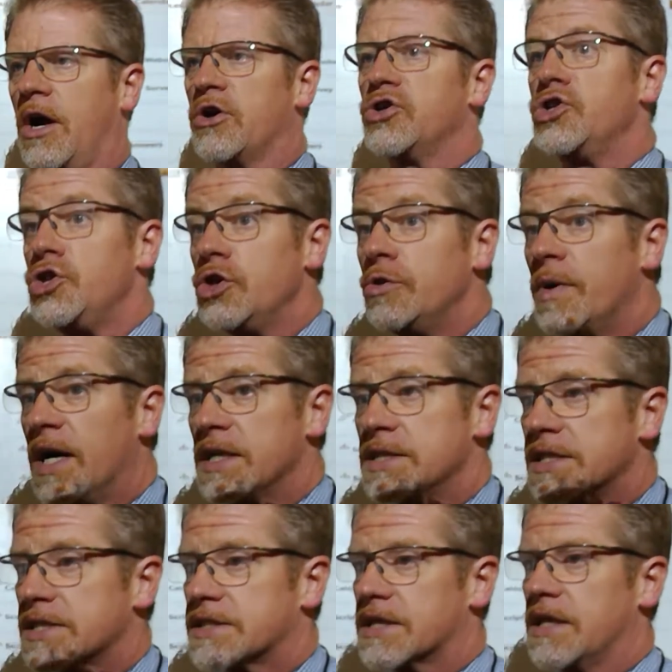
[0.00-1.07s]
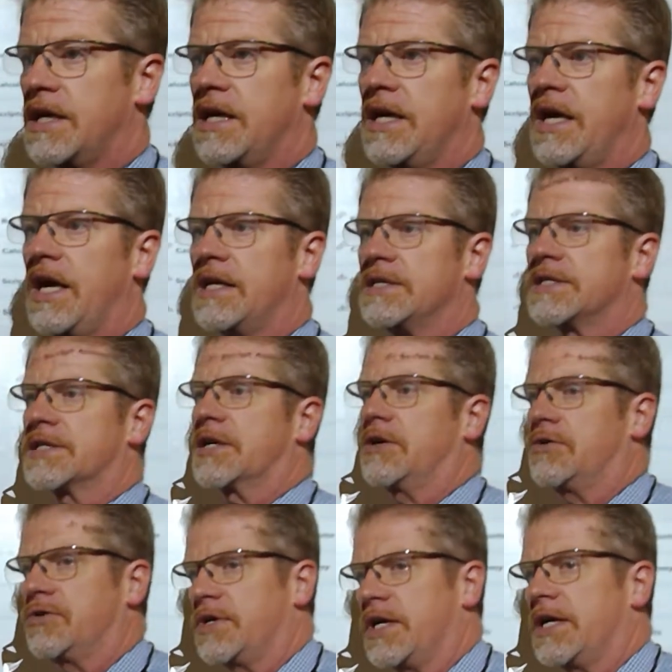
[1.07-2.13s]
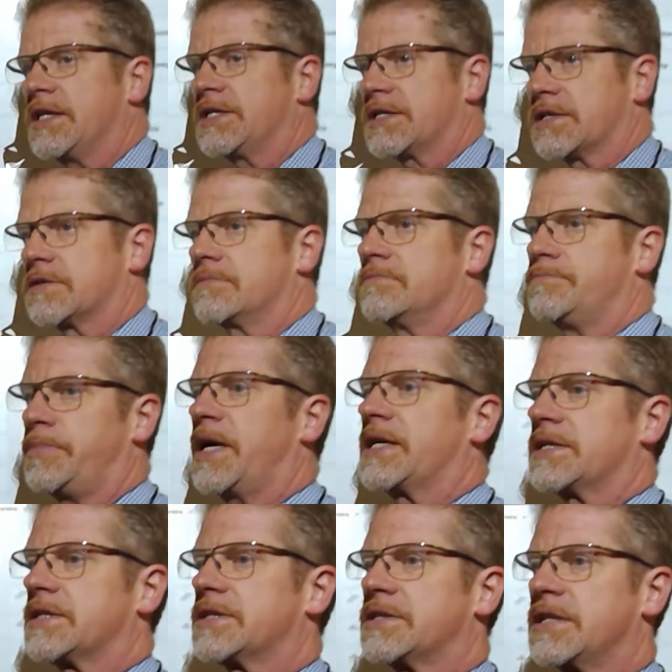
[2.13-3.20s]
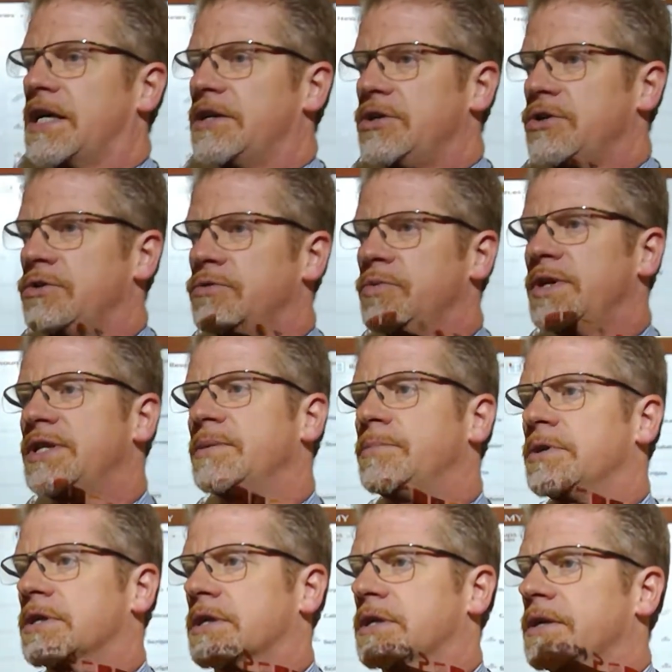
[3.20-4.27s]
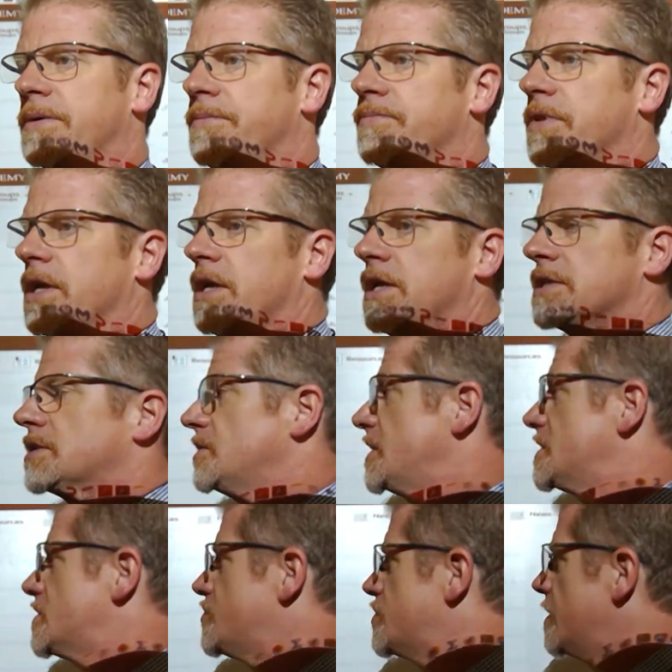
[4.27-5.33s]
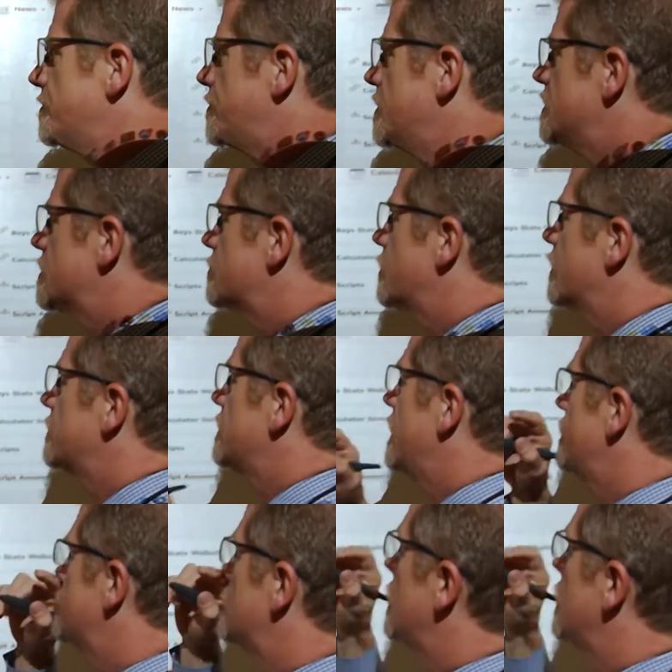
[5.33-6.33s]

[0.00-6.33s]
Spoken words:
are nuanced, and so it's best that you read the book. So let's jump into where we left